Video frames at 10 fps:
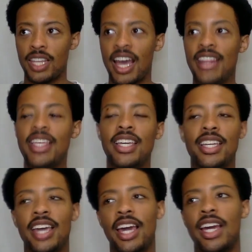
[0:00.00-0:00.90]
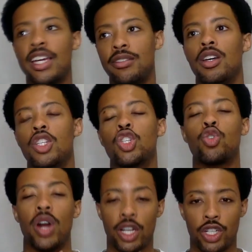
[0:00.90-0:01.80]
I think it gave
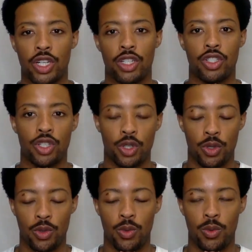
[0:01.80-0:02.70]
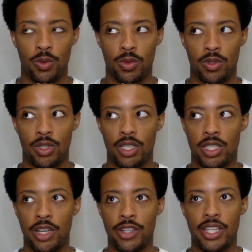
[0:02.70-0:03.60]
structure to the
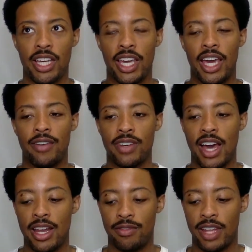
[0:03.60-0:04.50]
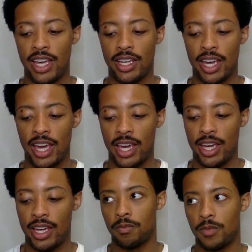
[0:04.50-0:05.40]
series, and it gave kind of like
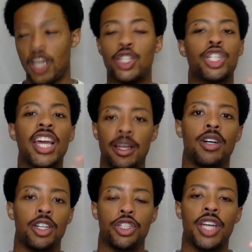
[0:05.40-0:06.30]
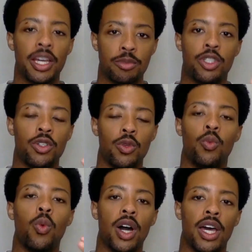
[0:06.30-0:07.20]
a shape to
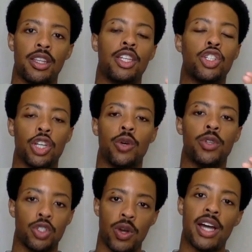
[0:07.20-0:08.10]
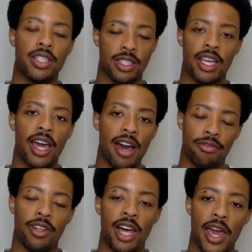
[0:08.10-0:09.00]
what this show was trying to say, I
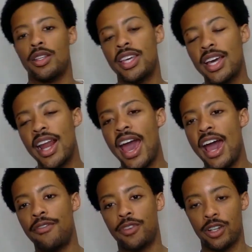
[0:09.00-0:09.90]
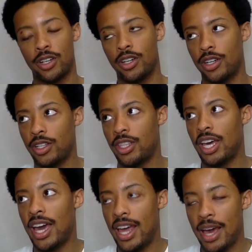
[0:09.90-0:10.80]
feel like. Then after
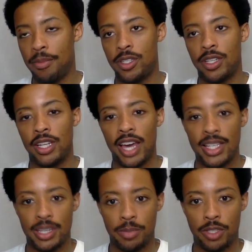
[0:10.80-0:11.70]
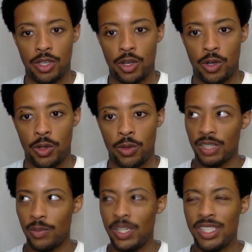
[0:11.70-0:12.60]
that episode, the last episode,
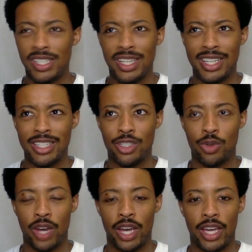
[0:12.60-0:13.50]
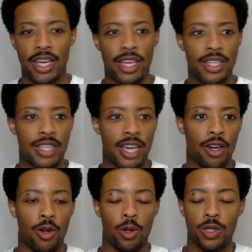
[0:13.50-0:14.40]
we see Dre is a
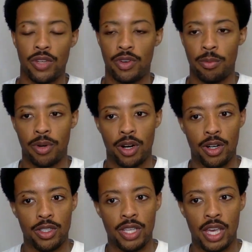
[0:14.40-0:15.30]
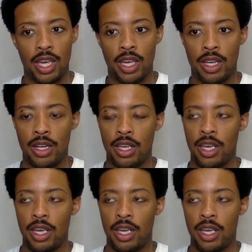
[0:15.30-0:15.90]
whole different person.